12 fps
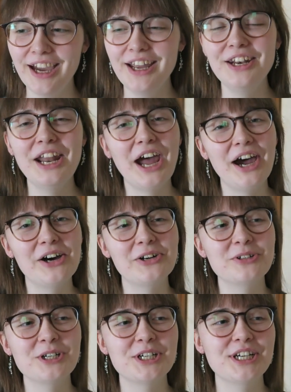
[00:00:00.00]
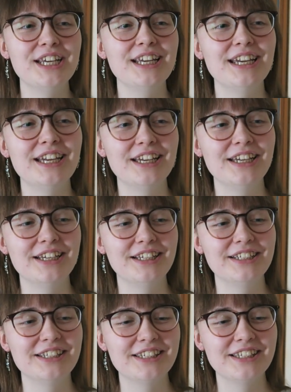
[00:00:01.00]
and now she
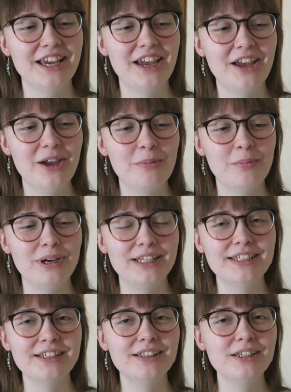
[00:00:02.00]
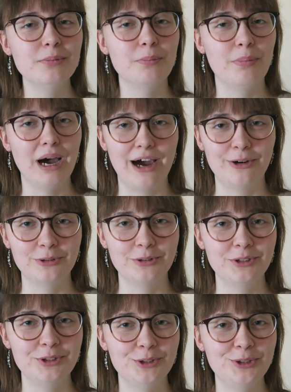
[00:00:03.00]
is basically
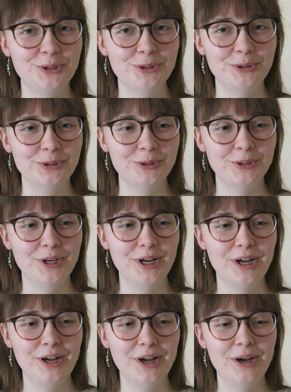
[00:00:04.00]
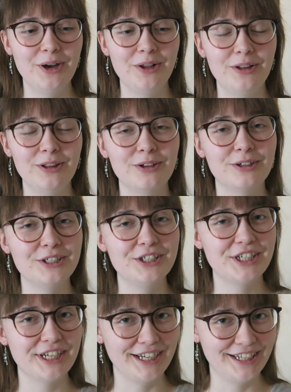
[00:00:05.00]
bound to Lord
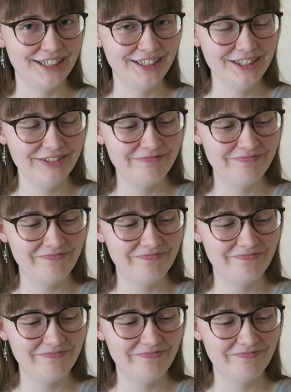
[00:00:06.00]
Shin